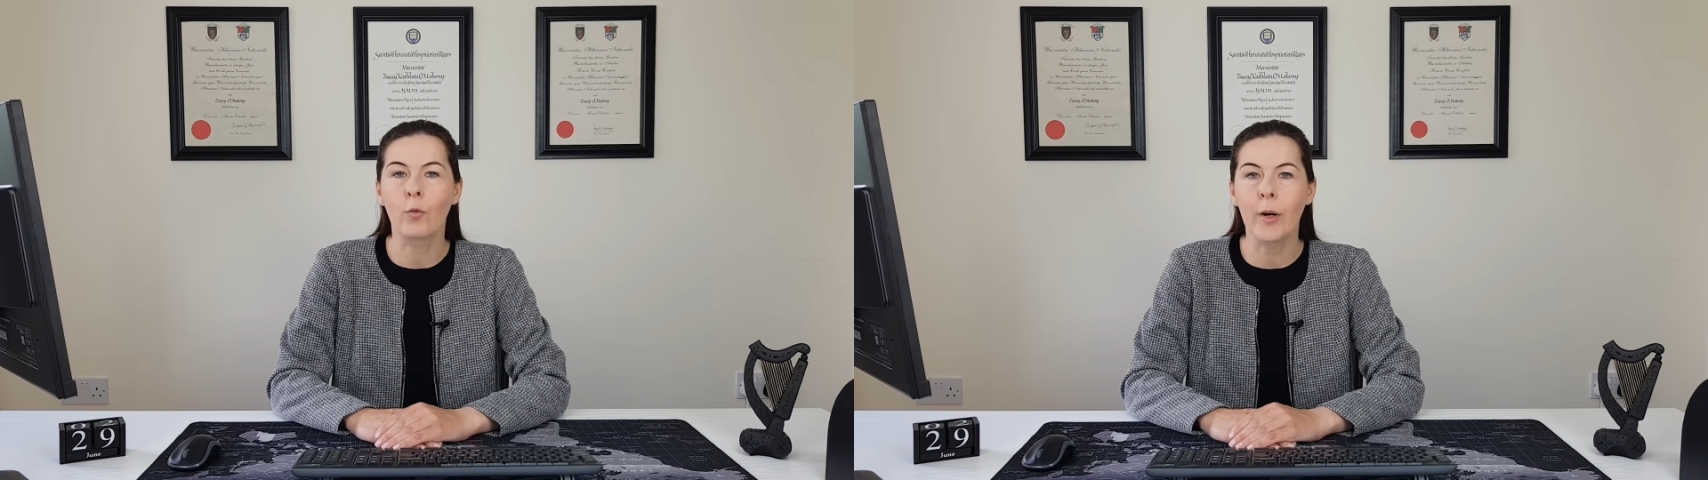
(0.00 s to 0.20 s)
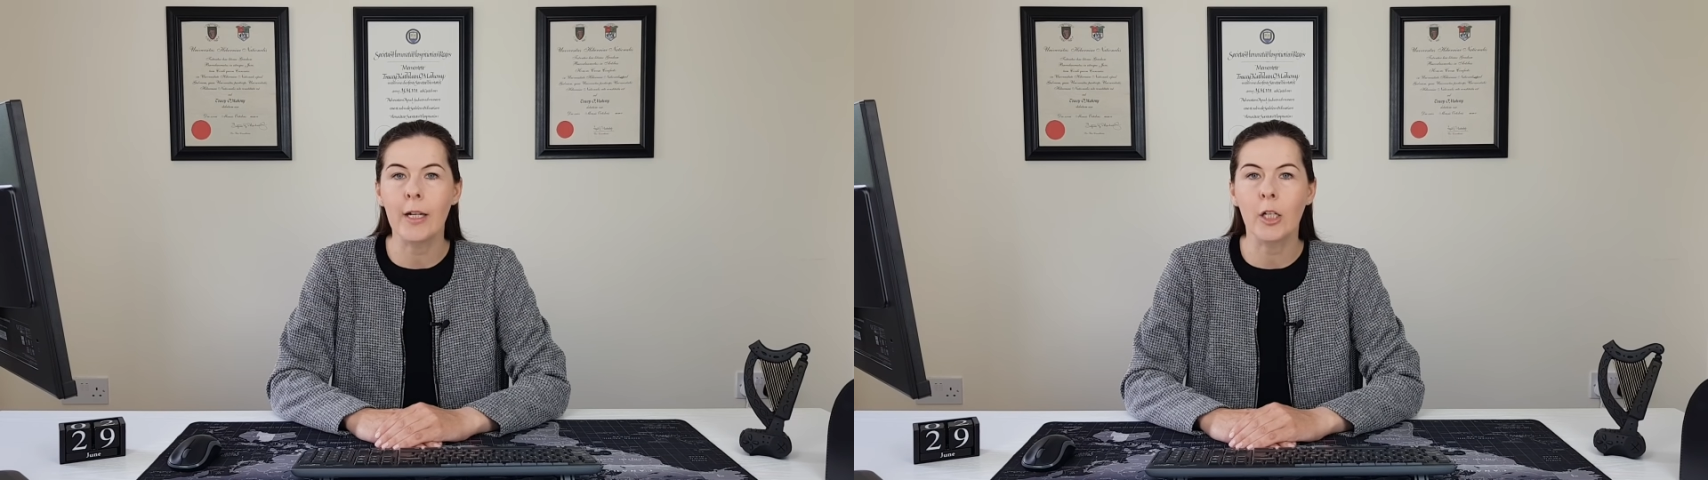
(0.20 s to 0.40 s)

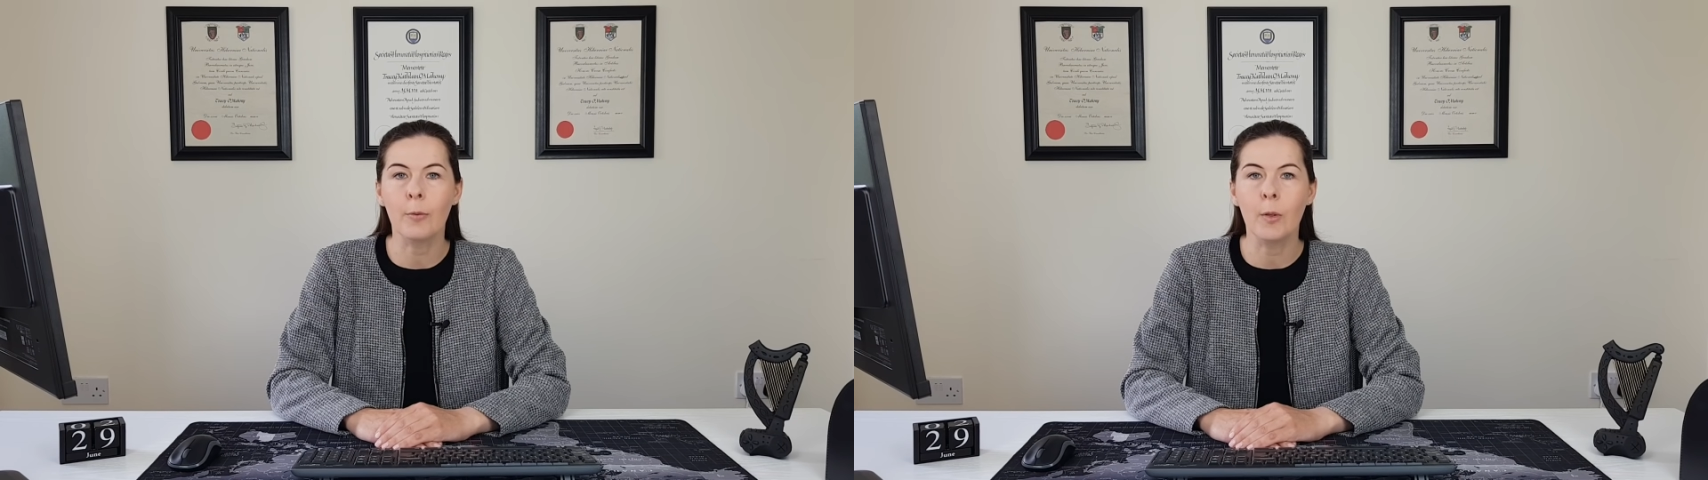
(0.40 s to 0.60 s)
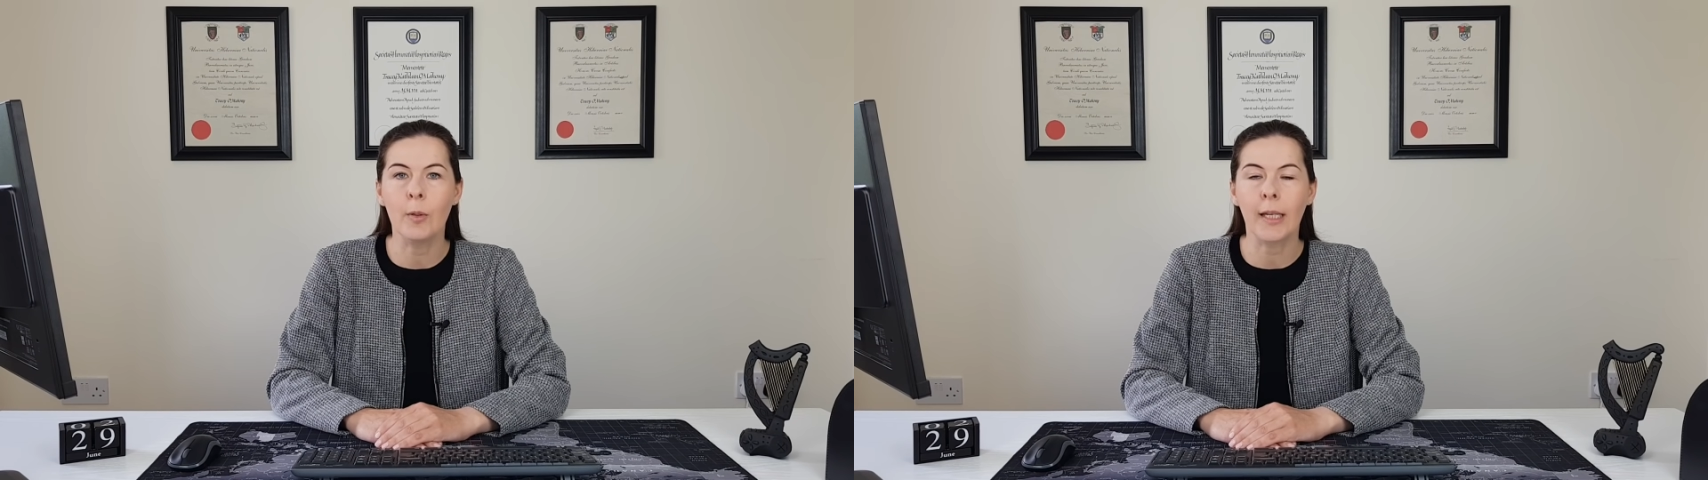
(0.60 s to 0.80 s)
written
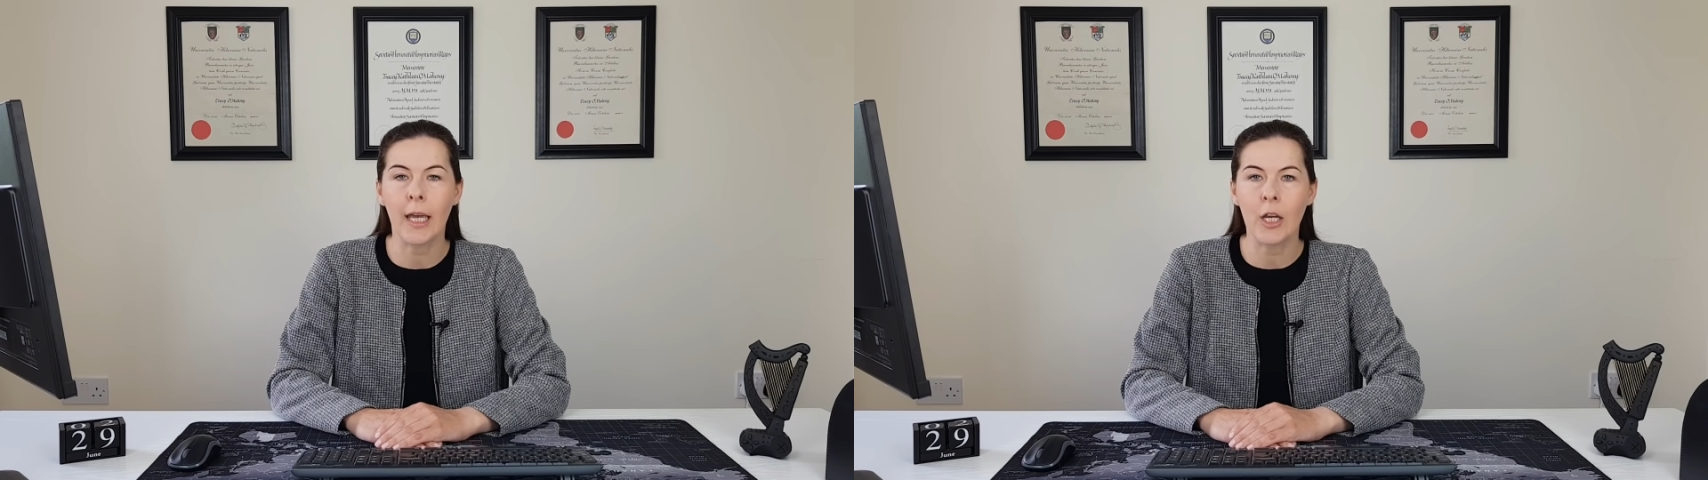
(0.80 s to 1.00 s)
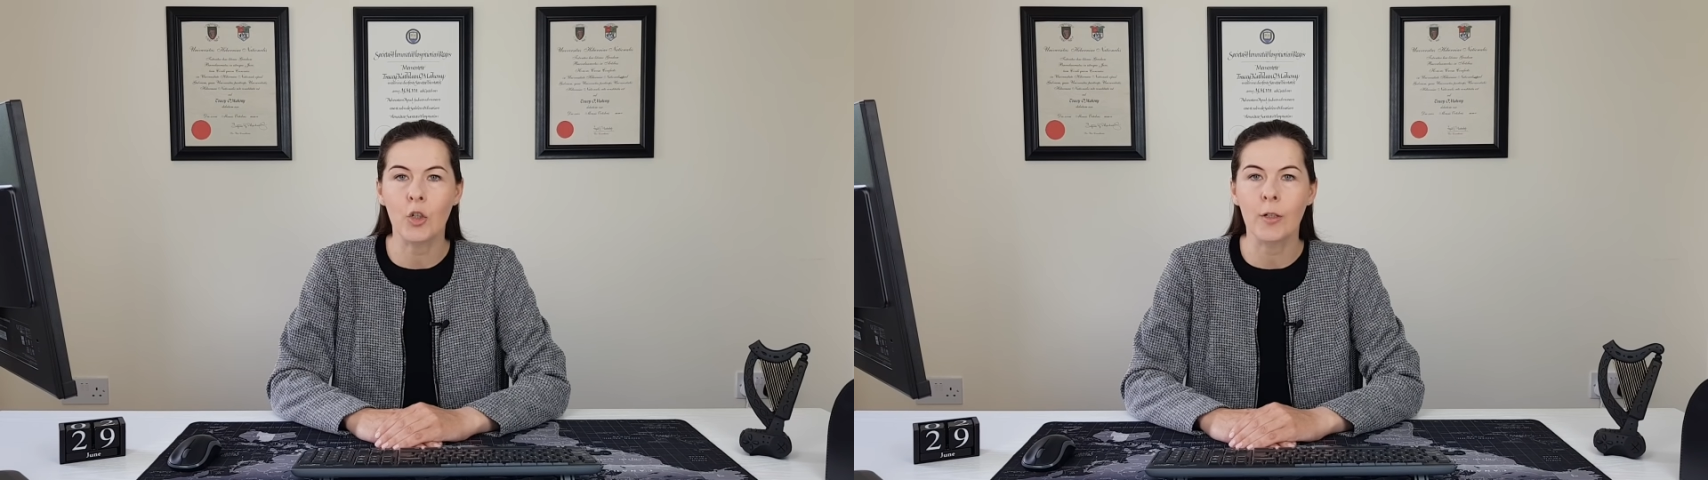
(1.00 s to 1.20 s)

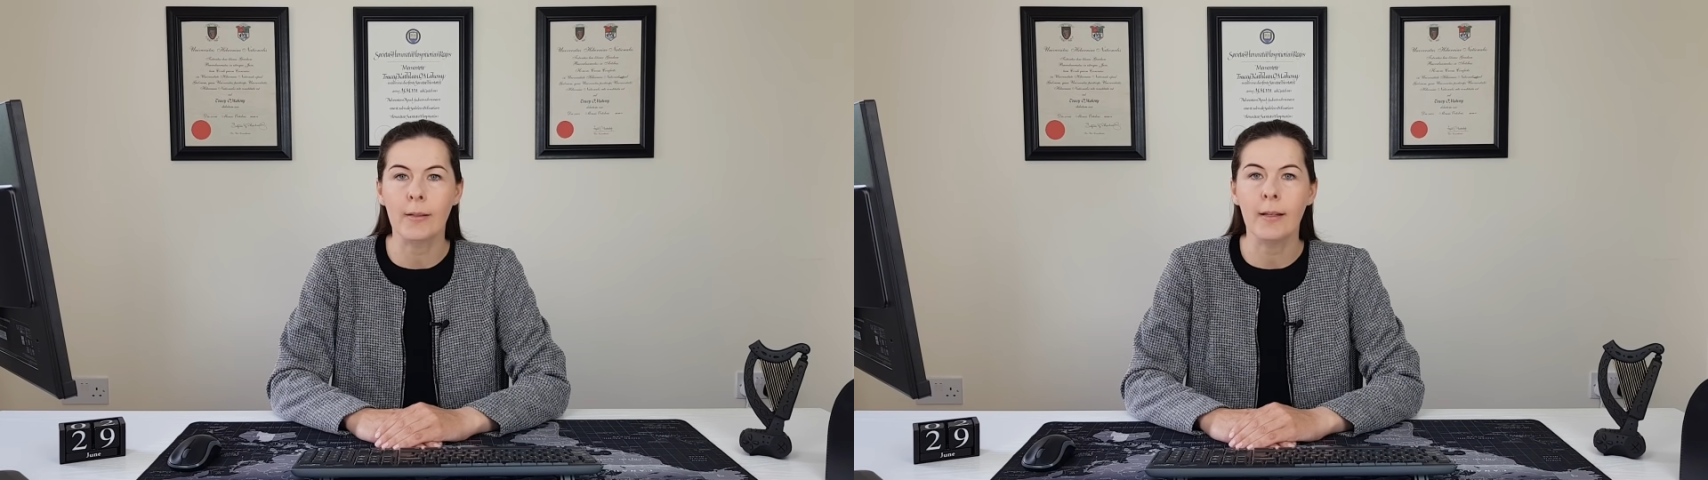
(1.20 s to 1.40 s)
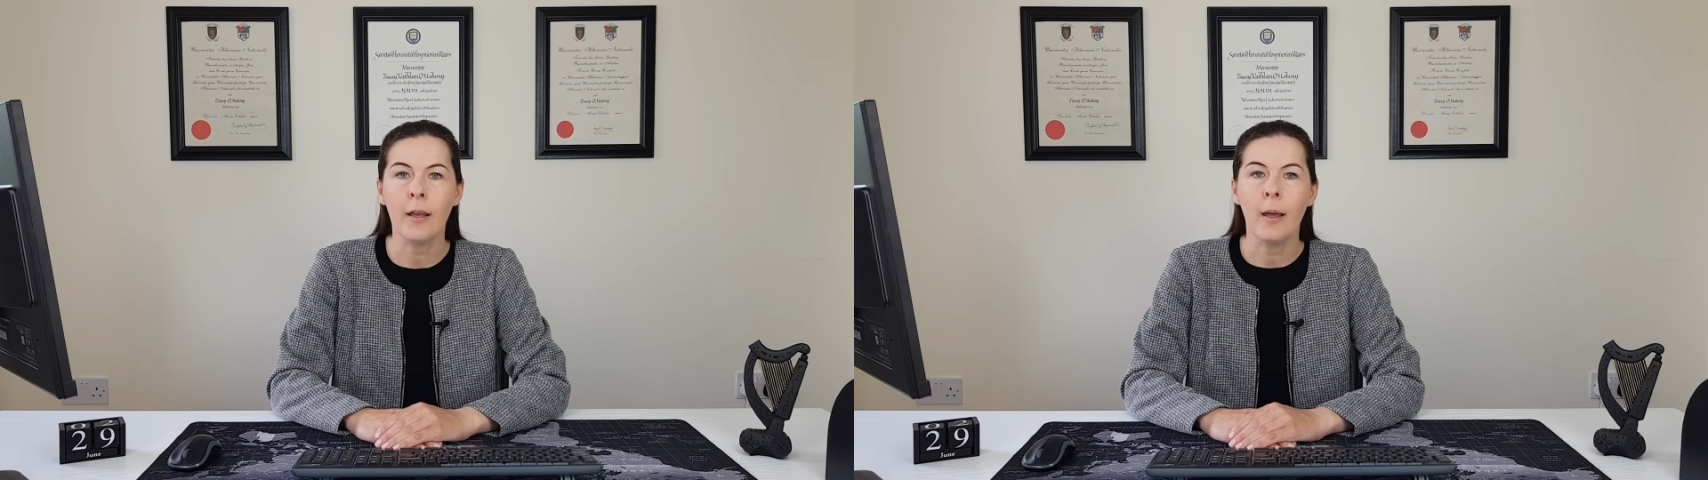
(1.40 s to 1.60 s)
communications